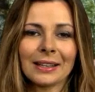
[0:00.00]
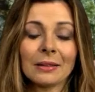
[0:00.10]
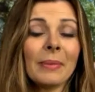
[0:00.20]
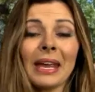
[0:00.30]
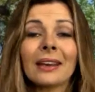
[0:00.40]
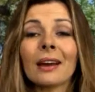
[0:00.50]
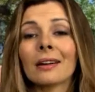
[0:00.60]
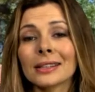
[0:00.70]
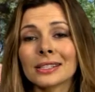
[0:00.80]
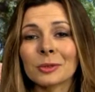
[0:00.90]
Making our
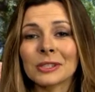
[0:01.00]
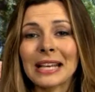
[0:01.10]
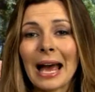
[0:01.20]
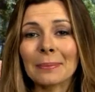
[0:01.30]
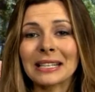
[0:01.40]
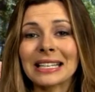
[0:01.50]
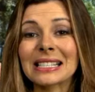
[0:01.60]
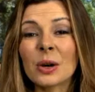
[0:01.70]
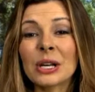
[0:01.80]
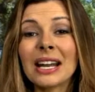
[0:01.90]
customers happy is
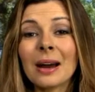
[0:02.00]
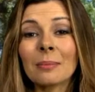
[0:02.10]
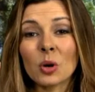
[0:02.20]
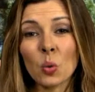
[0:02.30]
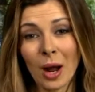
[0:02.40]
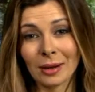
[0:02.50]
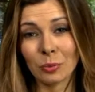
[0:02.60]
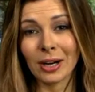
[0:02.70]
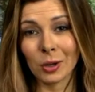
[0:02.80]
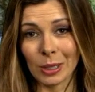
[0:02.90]
our #1
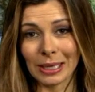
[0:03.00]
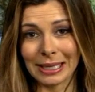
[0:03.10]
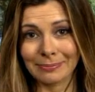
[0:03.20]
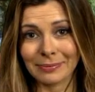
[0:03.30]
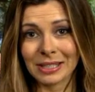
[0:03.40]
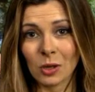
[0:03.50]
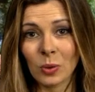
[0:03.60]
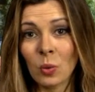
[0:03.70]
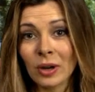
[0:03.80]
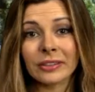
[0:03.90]
priority, so
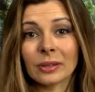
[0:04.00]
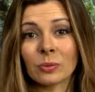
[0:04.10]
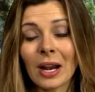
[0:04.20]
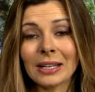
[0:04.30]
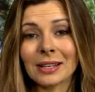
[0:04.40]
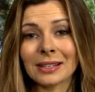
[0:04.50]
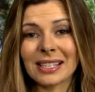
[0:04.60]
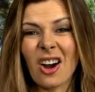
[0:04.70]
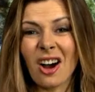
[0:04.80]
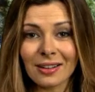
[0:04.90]
when one of them writes us
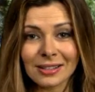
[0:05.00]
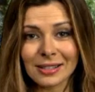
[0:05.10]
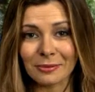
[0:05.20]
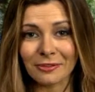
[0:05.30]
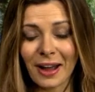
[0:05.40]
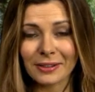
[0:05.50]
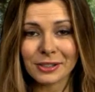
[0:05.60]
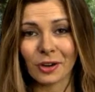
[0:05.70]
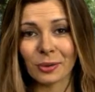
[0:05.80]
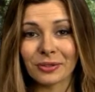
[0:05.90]
an awesome
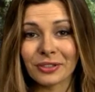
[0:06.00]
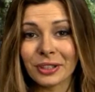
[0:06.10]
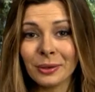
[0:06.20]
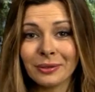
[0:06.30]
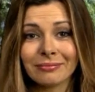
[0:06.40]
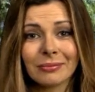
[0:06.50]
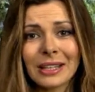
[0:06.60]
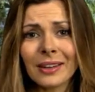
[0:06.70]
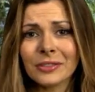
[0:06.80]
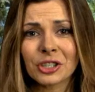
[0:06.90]
5-star review, we
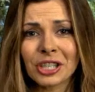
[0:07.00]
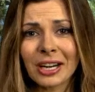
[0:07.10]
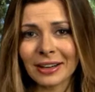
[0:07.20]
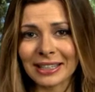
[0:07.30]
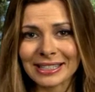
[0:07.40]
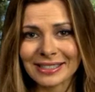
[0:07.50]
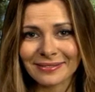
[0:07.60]
love to share it.